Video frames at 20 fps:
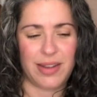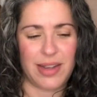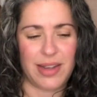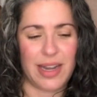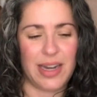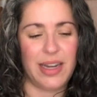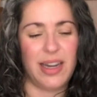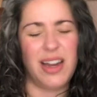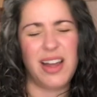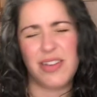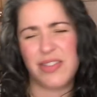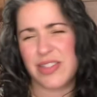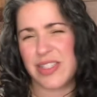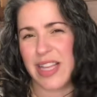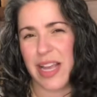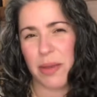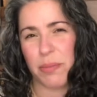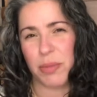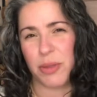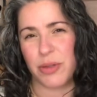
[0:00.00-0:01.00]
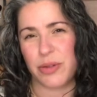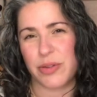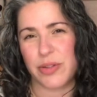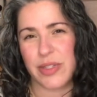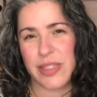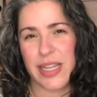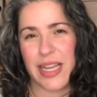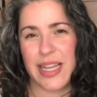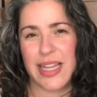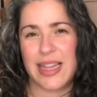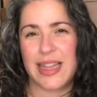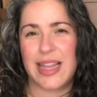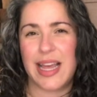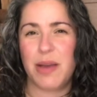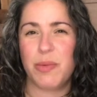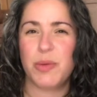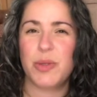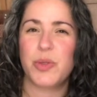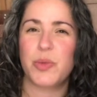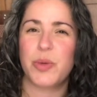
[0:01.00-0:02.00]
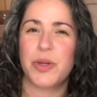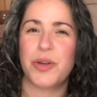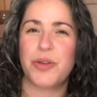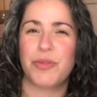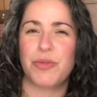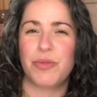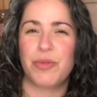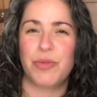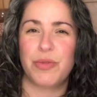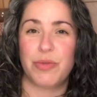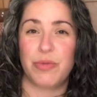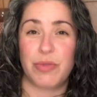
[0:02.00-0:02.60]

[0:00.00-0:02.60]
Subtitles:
I love samplers, and that was one of the